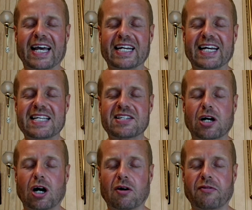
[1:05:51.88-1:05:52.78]
it is
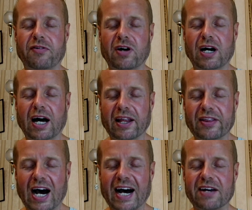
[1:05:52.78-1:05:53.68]
of
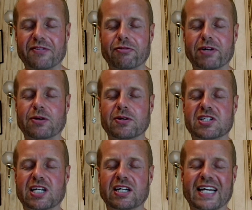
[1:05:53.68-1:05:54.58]
the higher
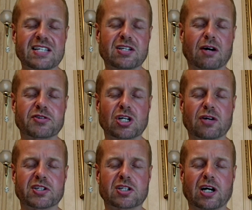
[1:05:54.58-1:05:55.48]
frequency and is of
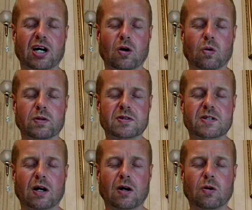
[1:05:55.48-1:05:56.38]
service to the whole.
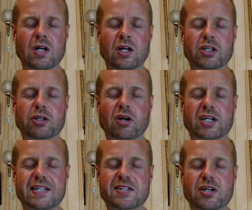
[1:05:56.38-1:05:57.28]
So you've got
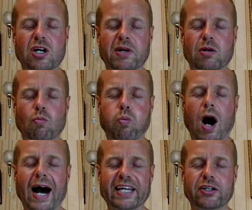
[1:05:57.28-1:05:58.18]
to determine
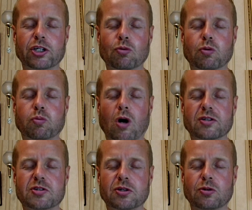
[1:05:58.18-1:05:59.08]
why you would
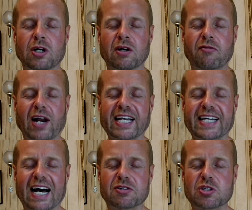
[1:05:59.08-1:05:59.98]
want to
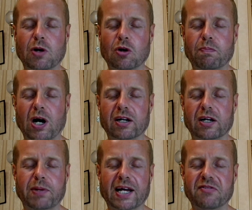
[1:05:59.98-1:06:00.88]
flake out, smoke pot,
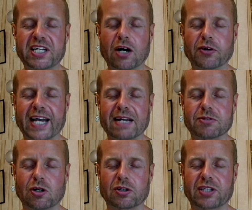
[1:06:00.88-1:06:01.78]
and play video
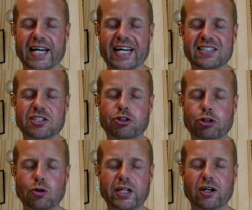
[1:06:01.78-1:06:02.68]
games all day. Is it
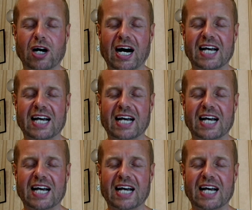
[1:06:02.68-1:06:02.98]
truly your